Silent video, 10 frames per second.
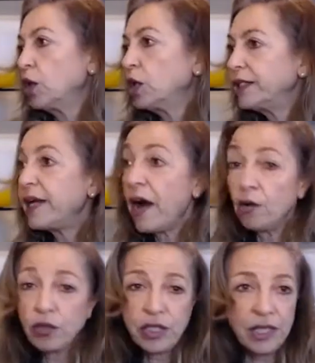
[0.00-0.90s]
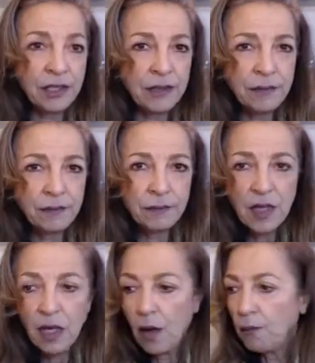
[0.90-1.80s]
counting,
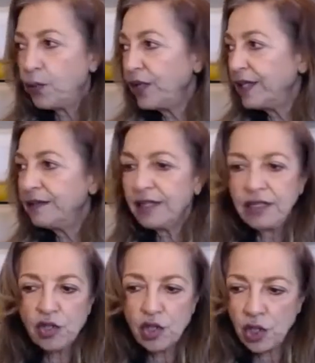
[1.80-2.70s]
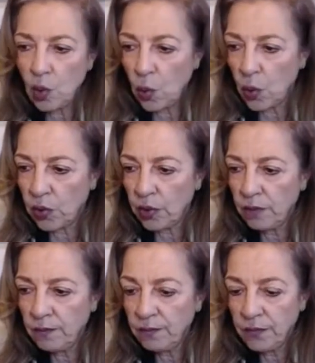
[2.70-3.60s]
putting things in order,
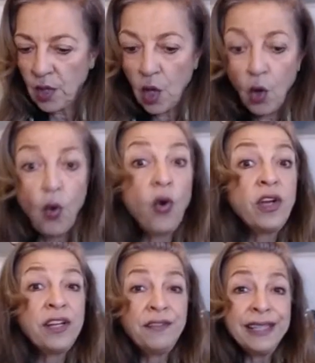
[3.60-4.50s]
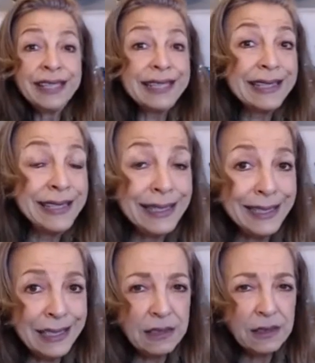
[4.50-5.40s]
or even
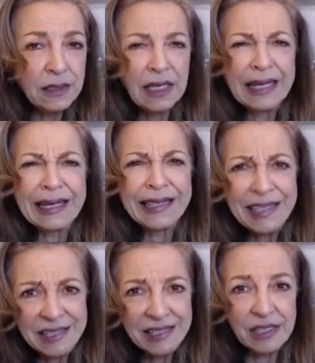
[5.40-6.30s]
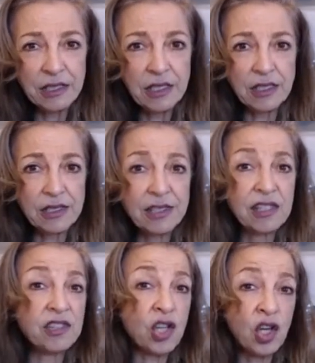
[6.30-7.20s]
cleaning, cleansiness
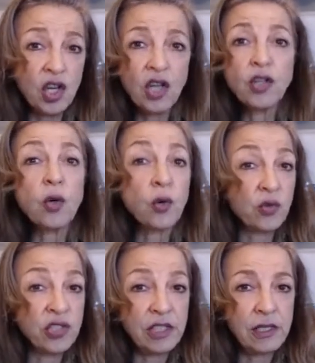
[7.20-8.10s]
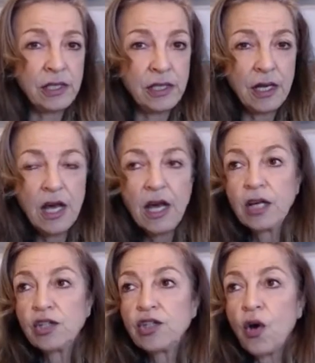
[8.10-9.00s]
is another OCD.
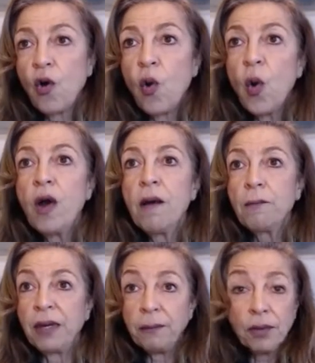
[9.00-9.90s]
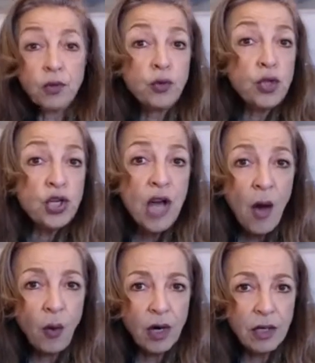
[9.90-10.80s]
So people who
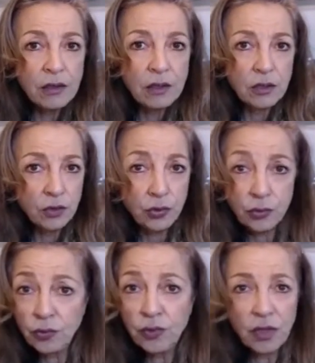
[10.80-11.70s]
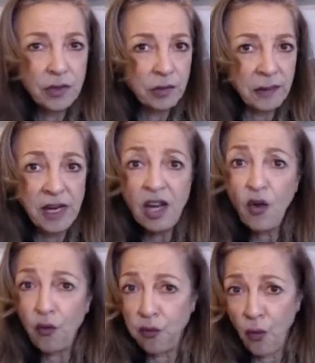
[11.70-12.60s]
shower two, three,
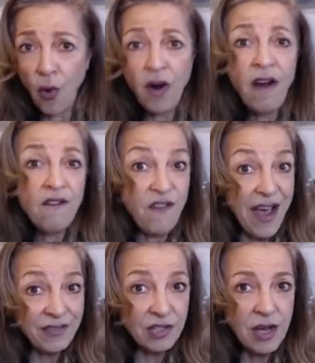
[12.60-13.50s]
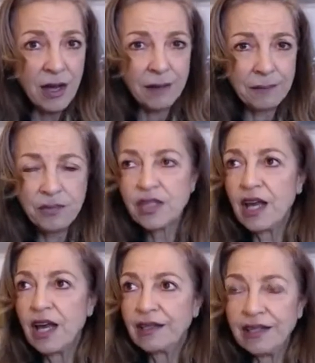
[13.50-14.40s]
four, five times
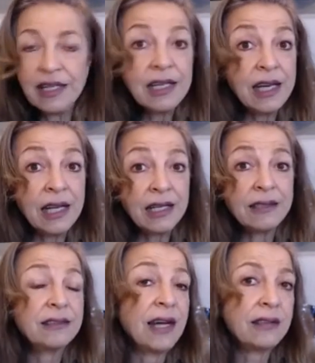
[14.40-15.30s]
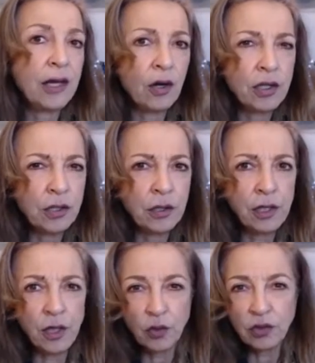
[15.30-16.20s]
thinking that they are
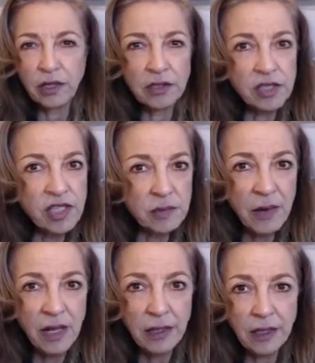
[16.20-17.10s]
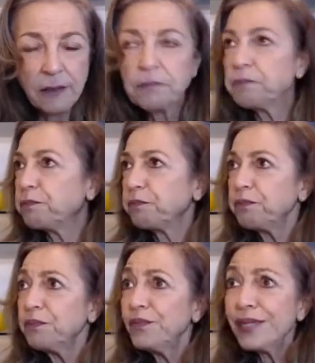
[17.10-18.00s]
dirty or they are smelling.
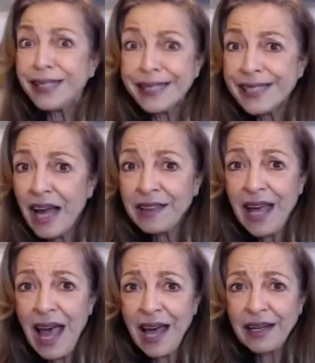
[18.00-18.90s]
It's not that